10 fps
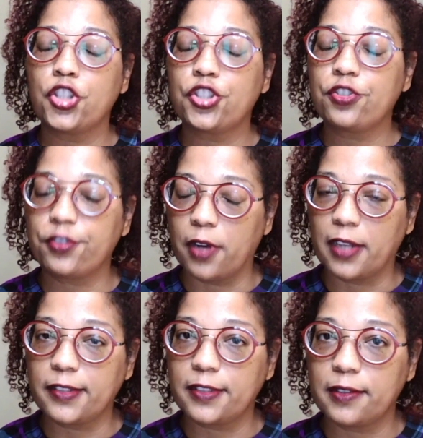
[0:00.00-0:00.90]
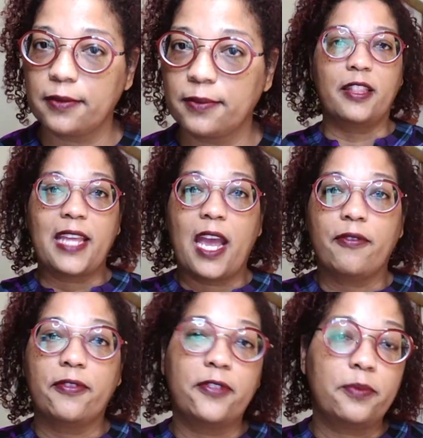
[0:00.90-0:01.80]
Trust. They have a
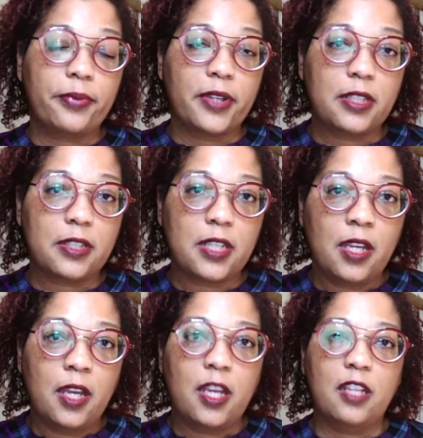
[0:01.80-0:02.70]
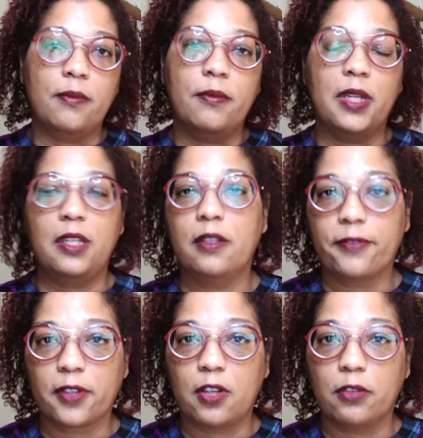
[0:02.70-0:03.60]
footprint in many
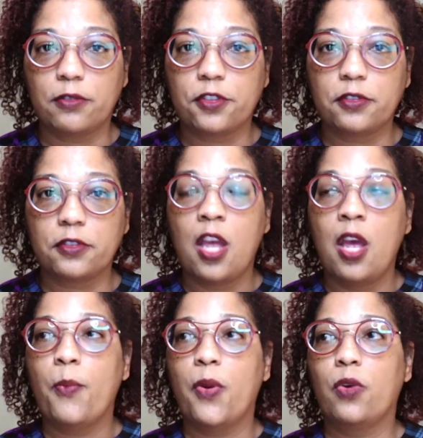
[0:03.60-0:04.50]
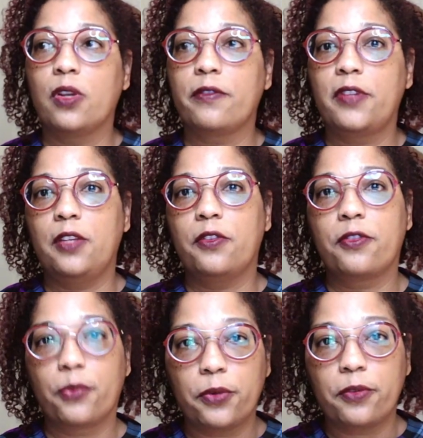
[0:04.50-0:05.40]
different cultures, but one of the
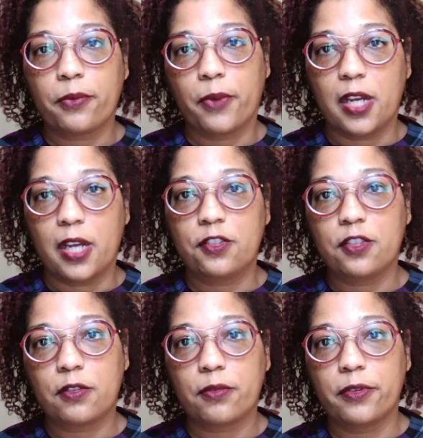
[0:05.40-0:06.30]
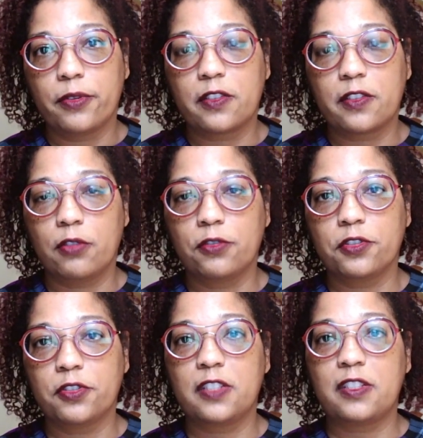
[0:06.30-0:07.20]
through threads through these
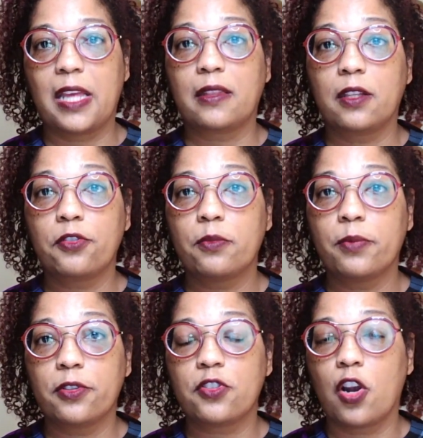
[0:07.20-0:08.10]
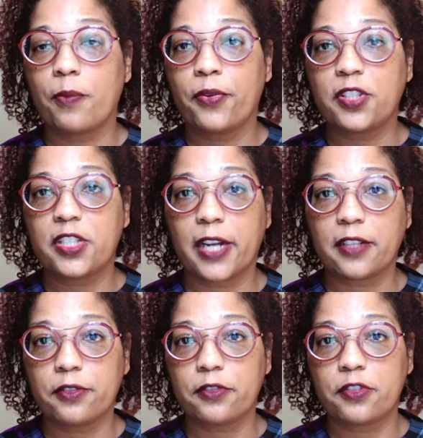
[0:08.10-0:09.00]
cultures is that Thunderbirds are
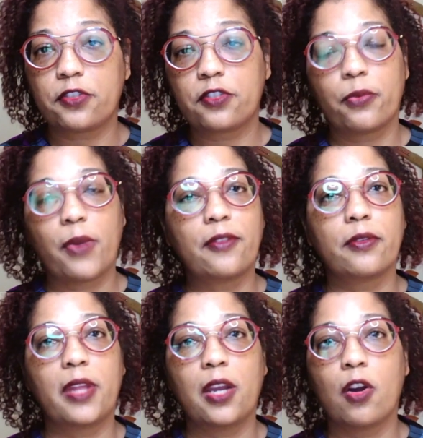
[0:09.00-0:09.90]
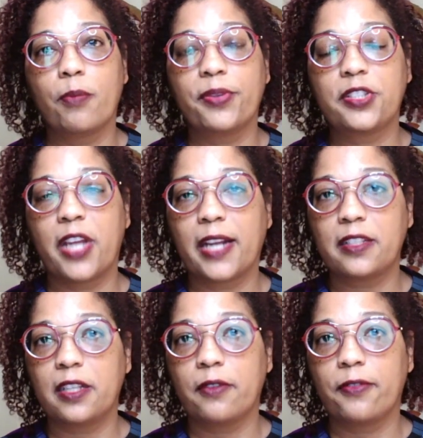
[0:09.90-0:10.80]
protectors. So rather they are
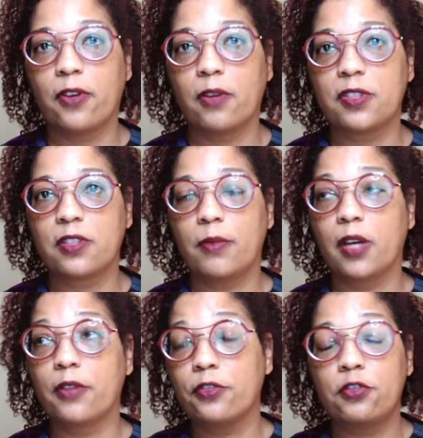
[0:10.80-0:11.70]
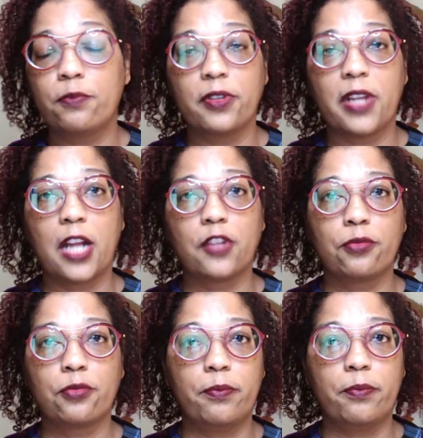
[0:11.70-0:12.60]
protecting from some other
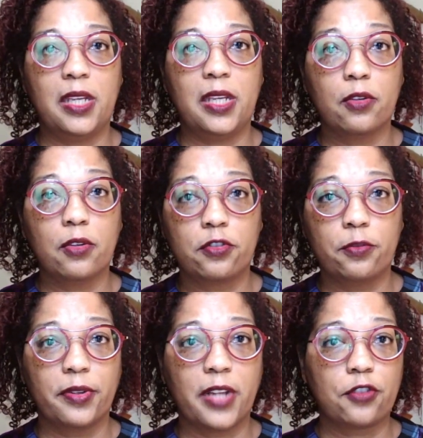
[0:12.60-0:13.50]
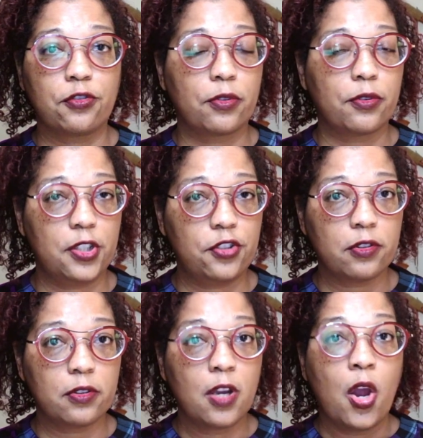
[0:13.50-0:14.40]
supernatural being or supernatural creature,
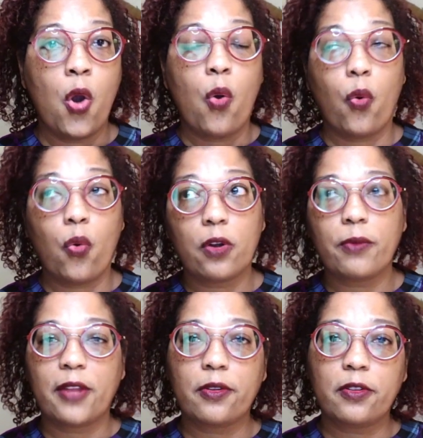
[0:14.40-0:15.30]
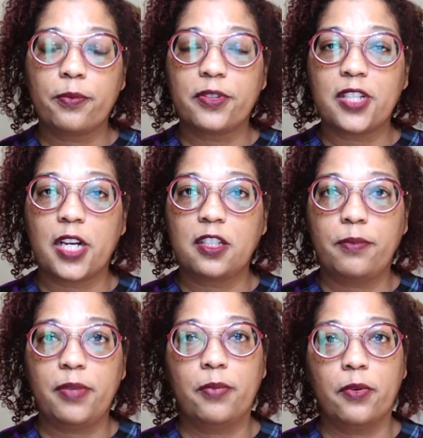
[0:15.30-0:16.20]
or rather they're protecting
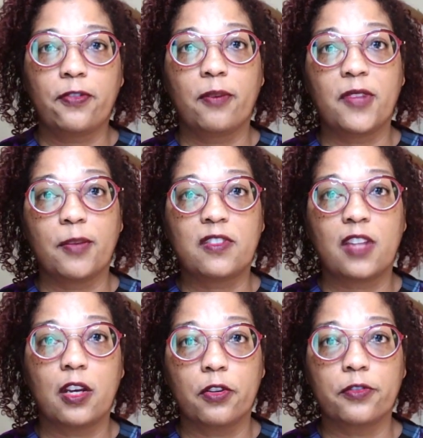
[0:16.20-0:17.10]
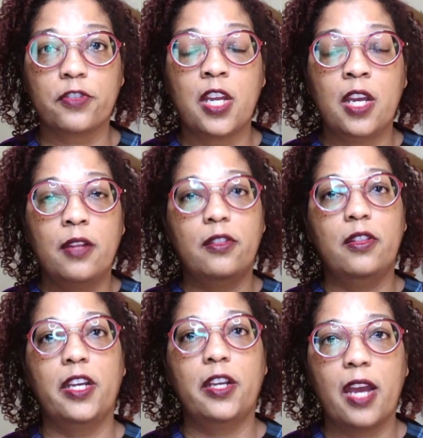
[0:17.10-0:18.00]
people from themselves. They
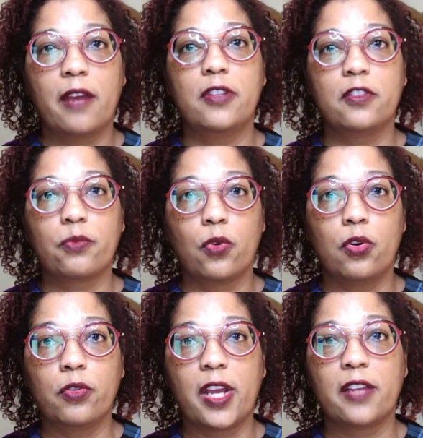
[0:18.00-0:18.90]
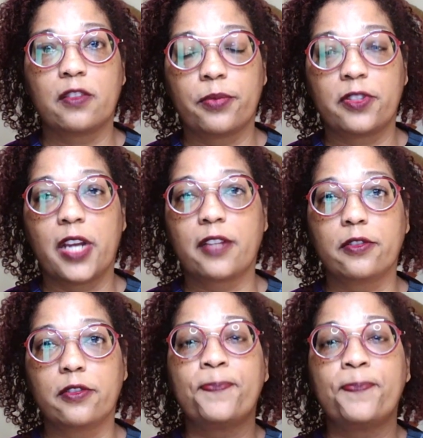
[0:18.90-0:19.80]
have this role as a
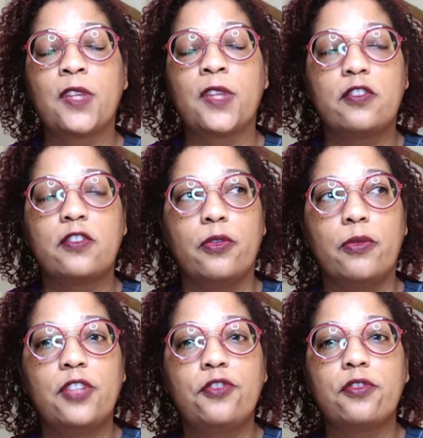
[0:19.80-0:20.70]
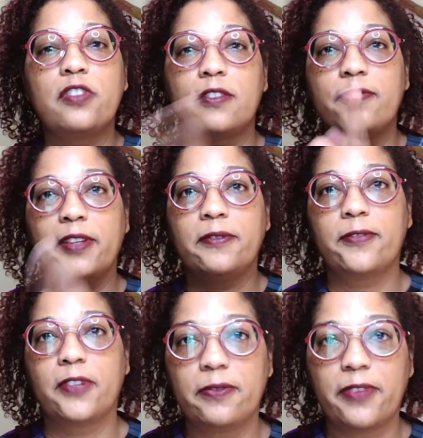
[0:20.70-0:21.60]
protector. So interesting
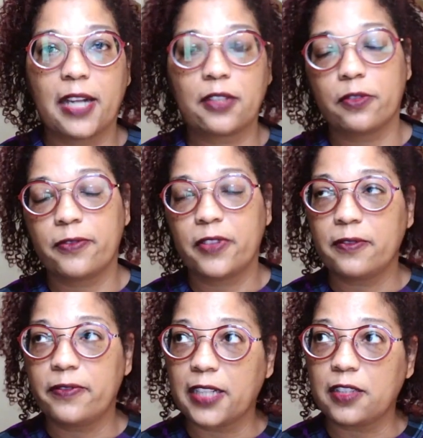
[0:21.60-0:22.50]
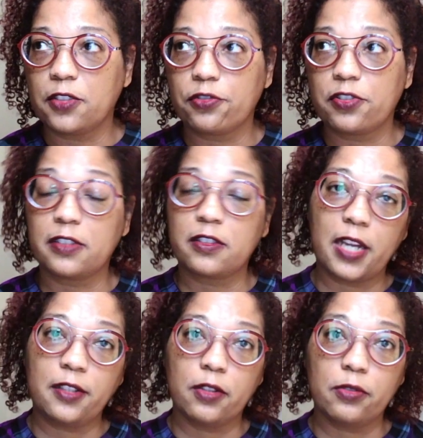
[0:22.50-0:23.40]
fun fact, or fun fact, interesting
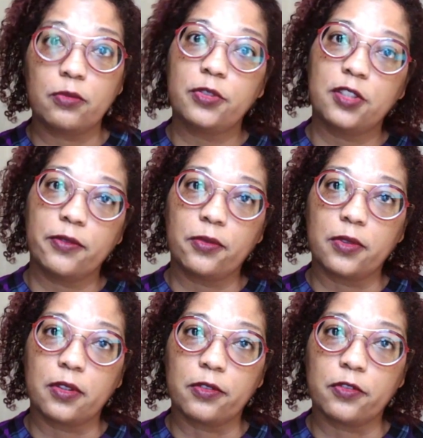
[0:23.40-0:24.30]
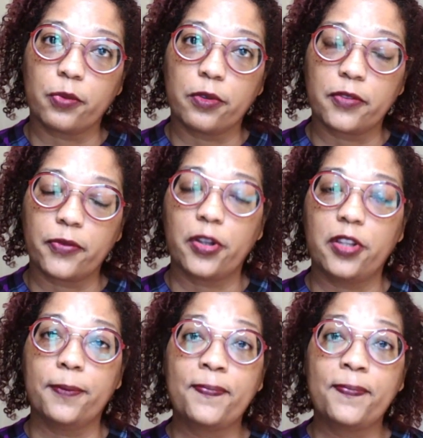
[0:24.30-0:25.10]
side note, whichever one of those works for you.